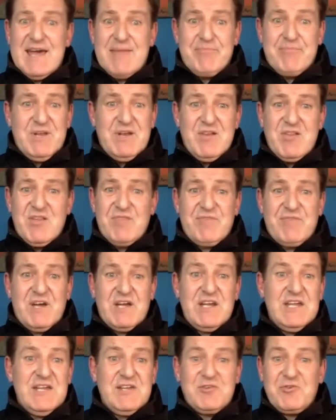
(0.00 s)
happens, if
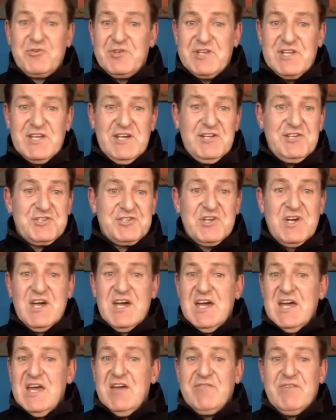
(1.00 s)
I need to teach,
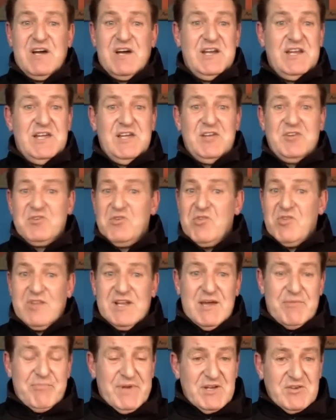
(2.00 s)
if I need to
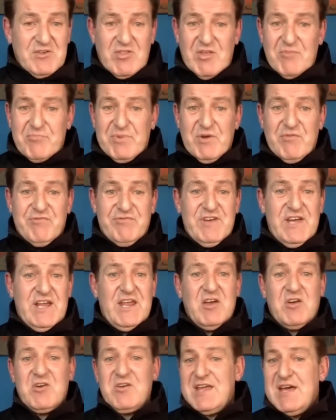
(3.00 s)
step into the
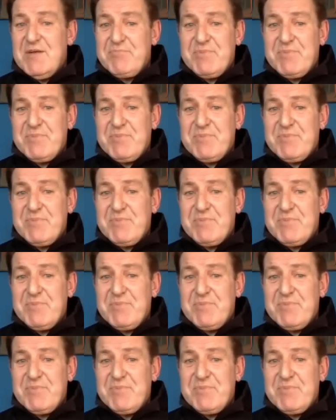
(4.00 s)
prophetic or the